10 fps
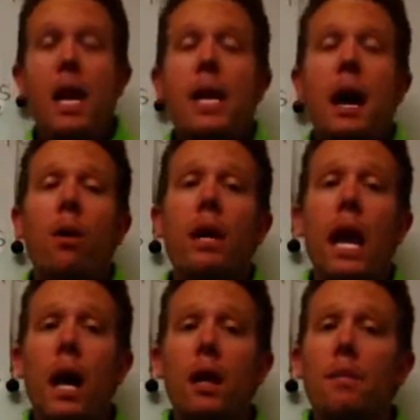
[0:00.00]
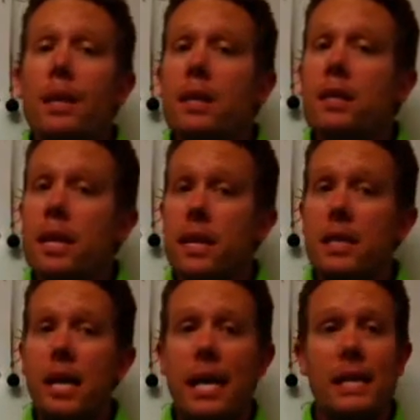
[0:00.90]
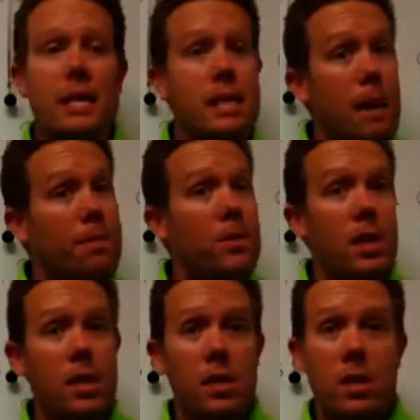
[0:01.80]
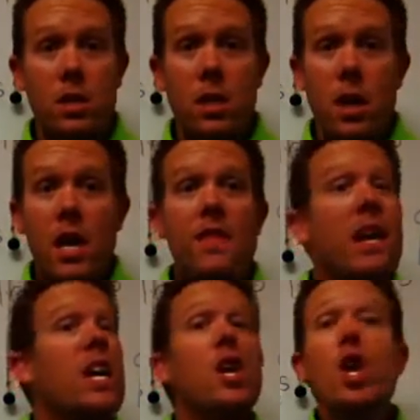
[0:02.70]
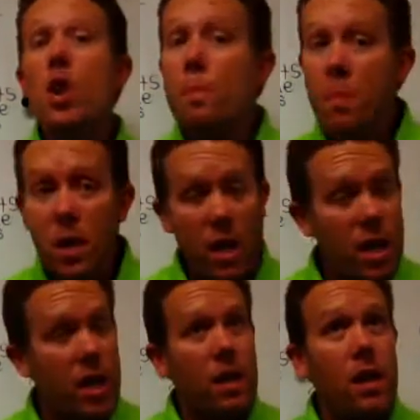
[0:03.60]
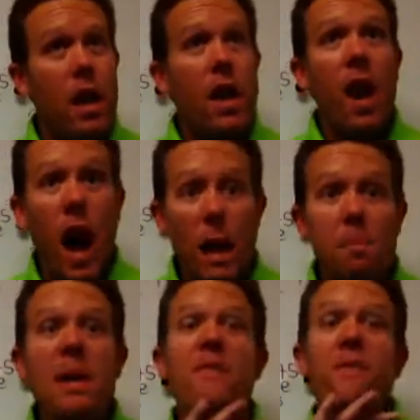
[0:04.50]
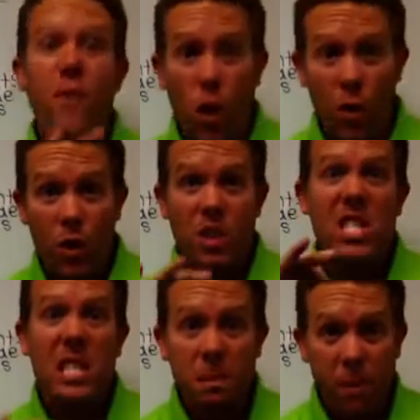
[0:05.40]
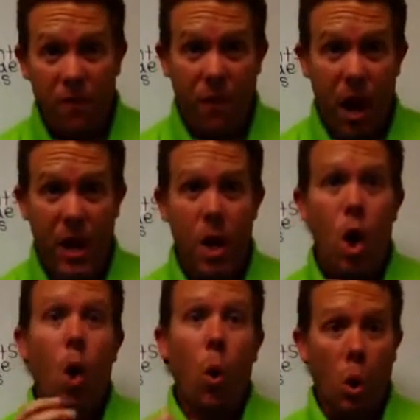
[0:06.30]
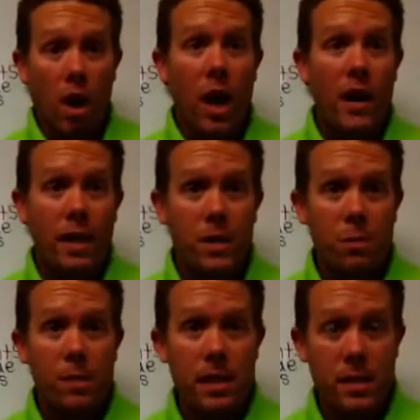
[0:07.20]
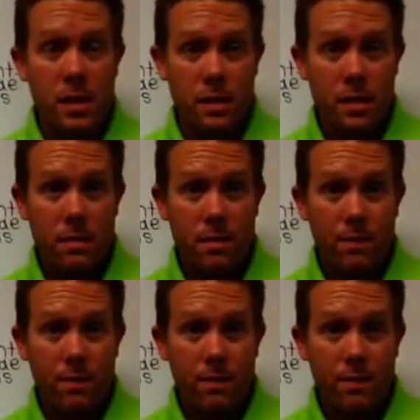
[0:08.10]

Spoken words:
Now an element is a substance that can not be further simplified or cut into pieces.